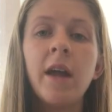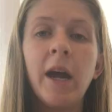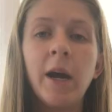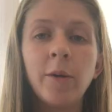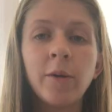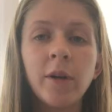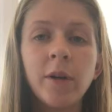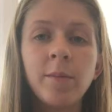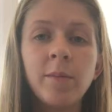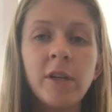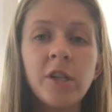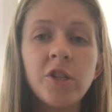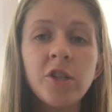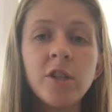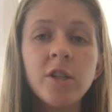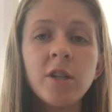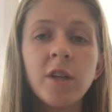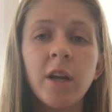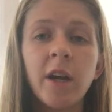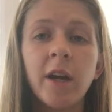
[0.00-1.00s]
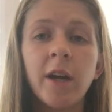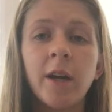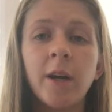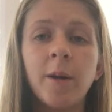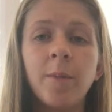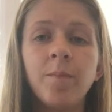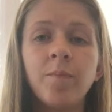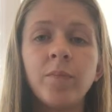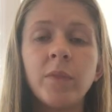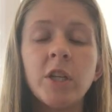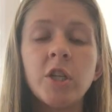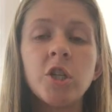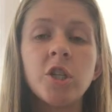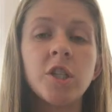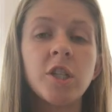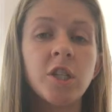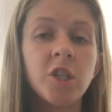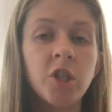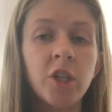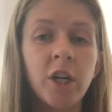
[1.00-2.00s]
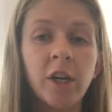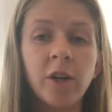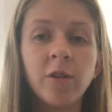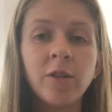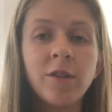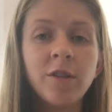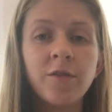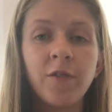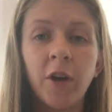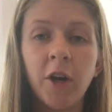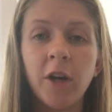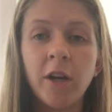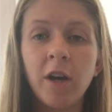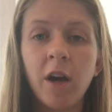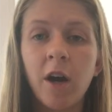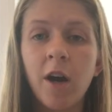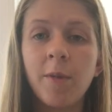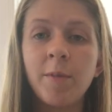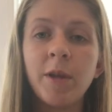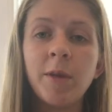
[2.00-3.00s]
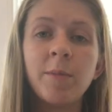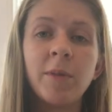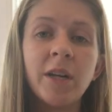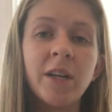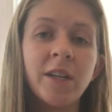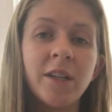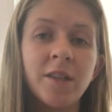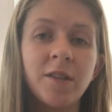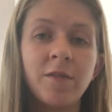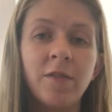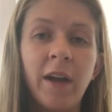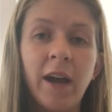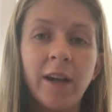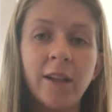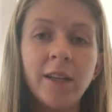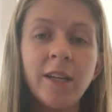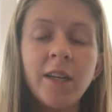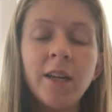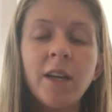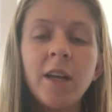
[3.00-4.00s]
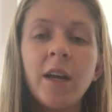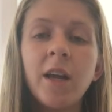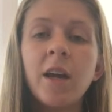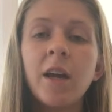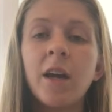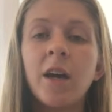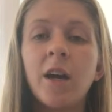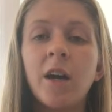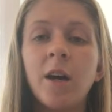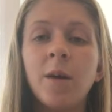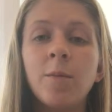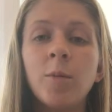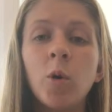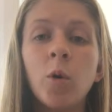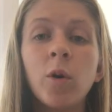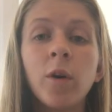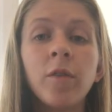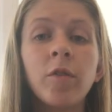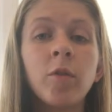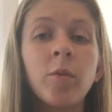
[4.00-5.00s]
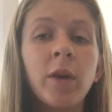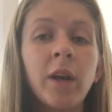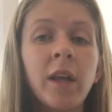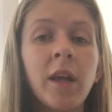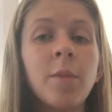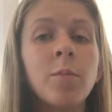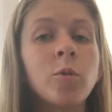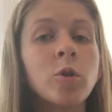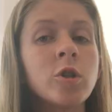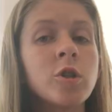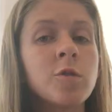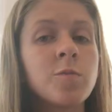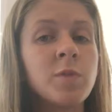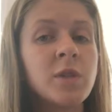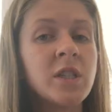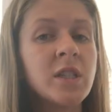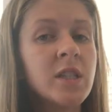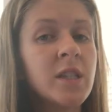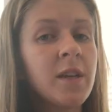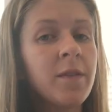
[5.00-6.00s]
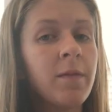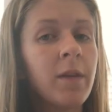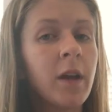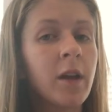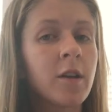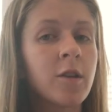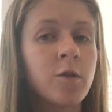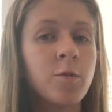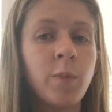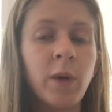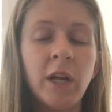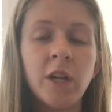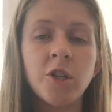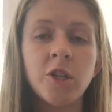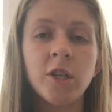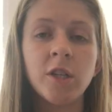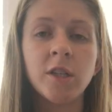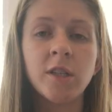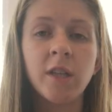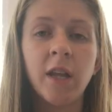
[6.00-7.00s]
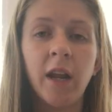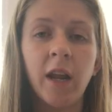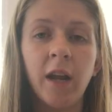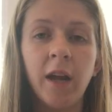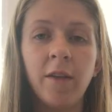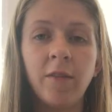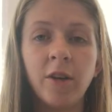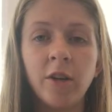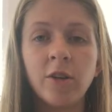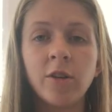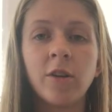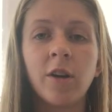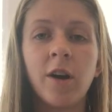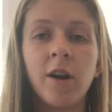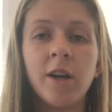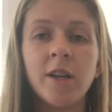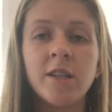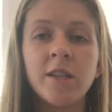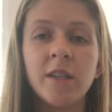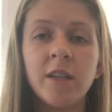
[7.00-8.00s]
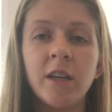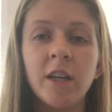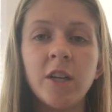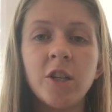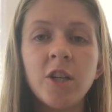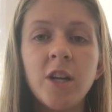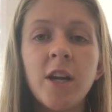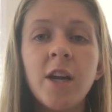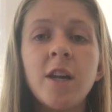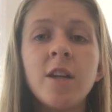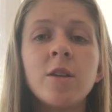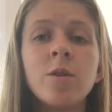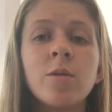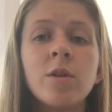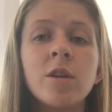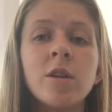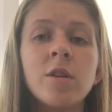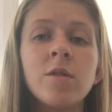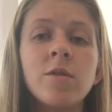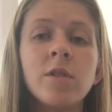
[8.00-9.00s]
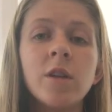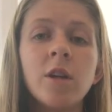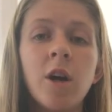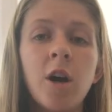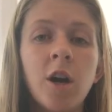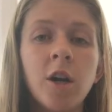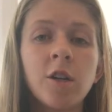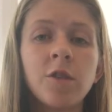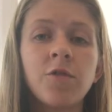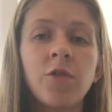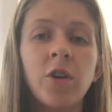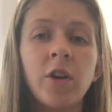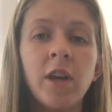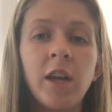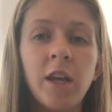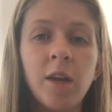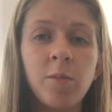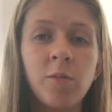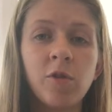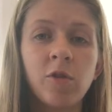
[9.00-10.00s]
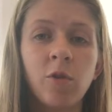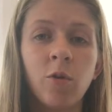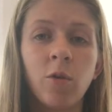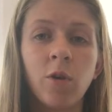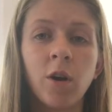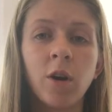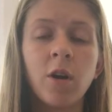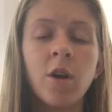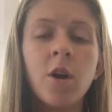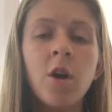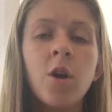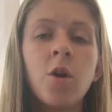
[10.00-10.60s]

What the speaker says: outcome measure. Just in general, it's very common, but it is valid. Or if you want to get more specific to patients that have undergone a THA, you can use an Oxford Hip Score